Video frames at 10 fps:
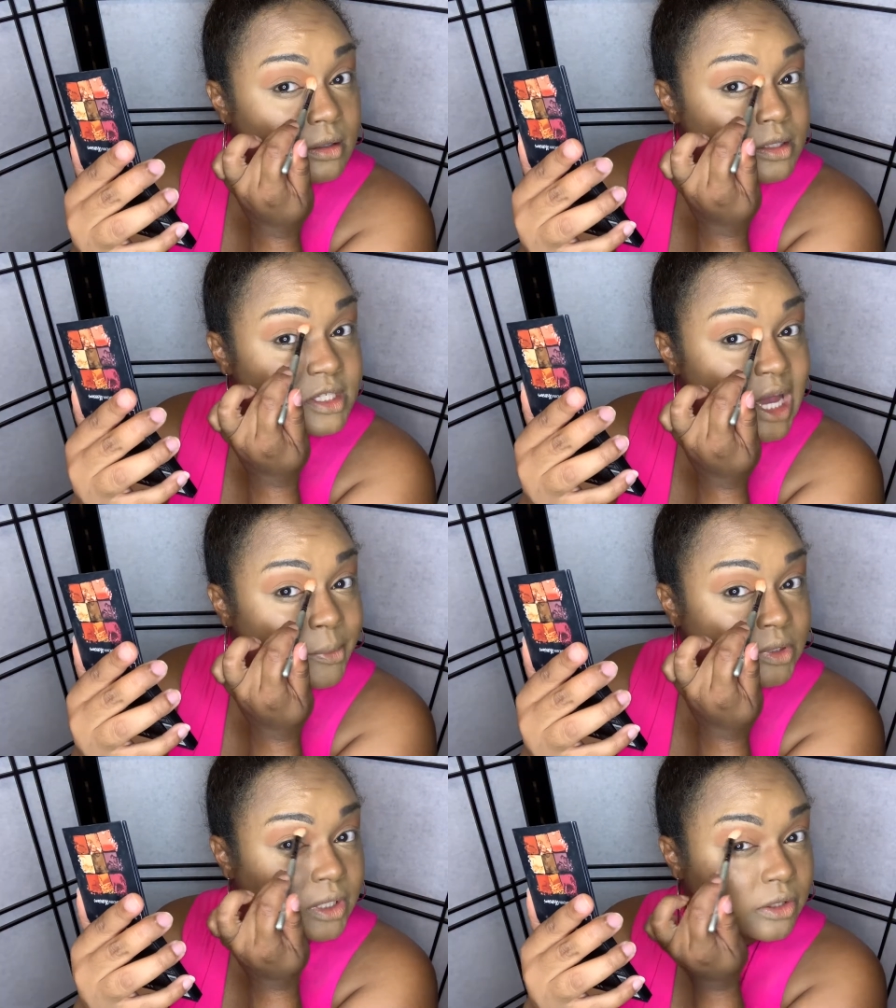stop at
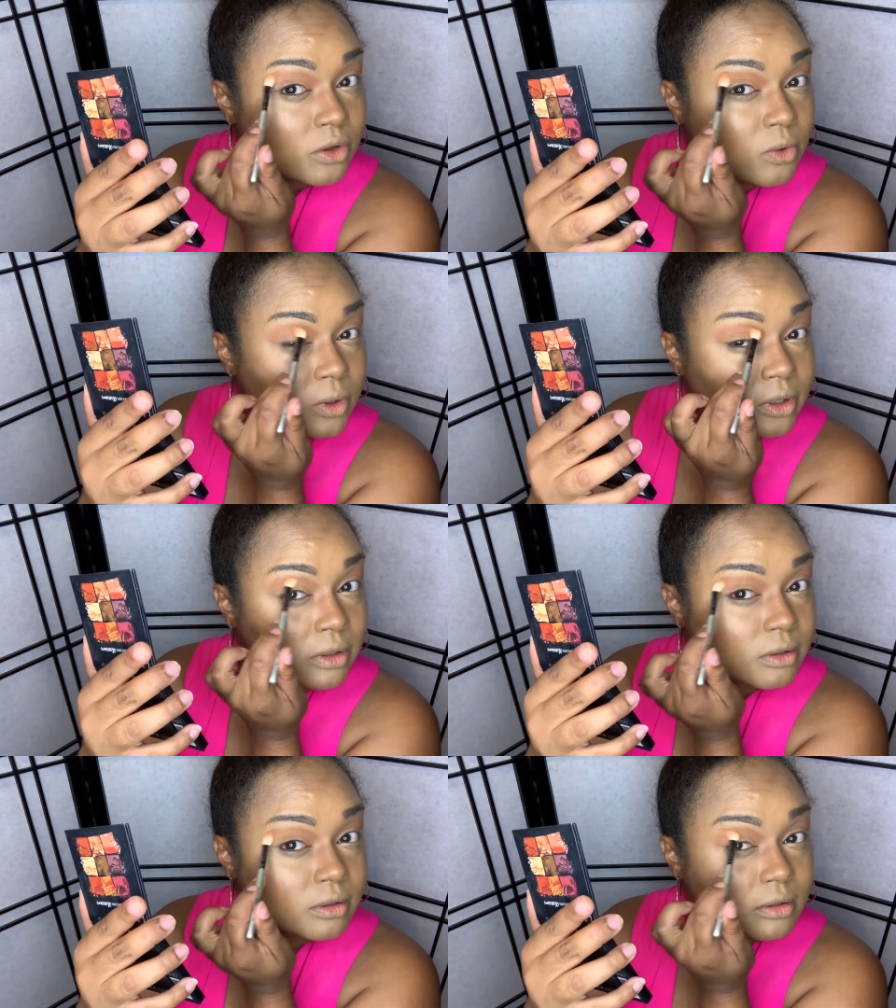the inner corner,
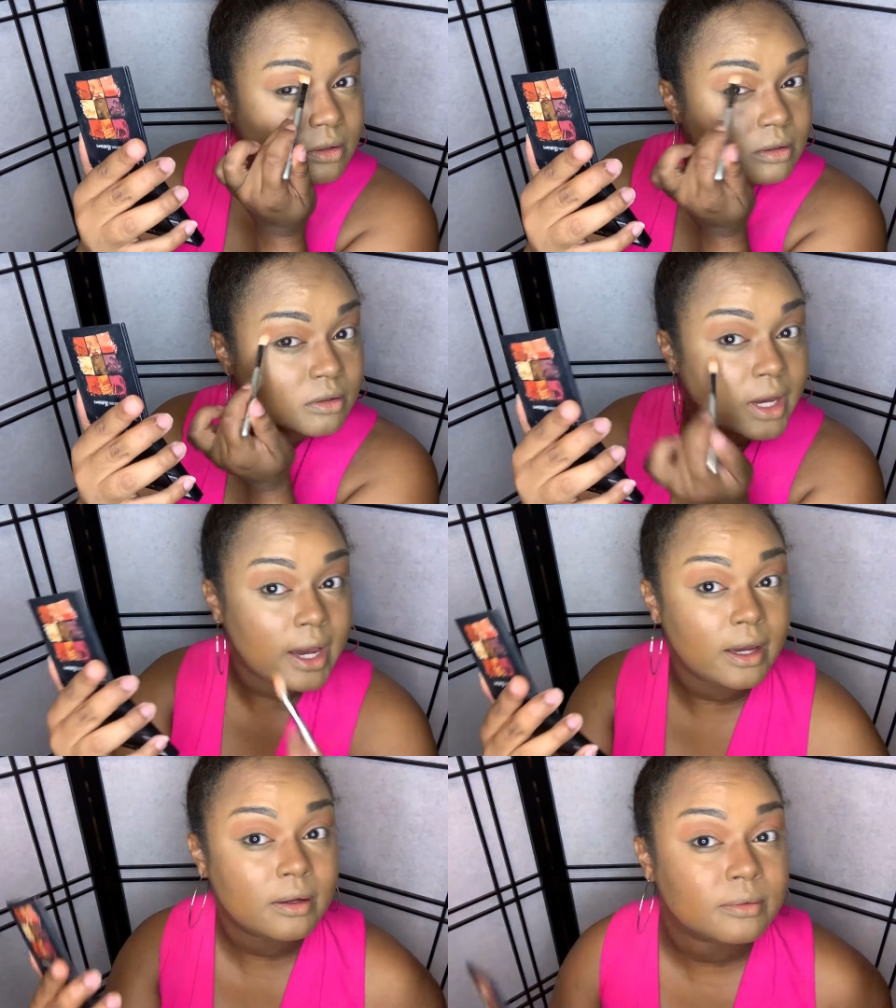okay?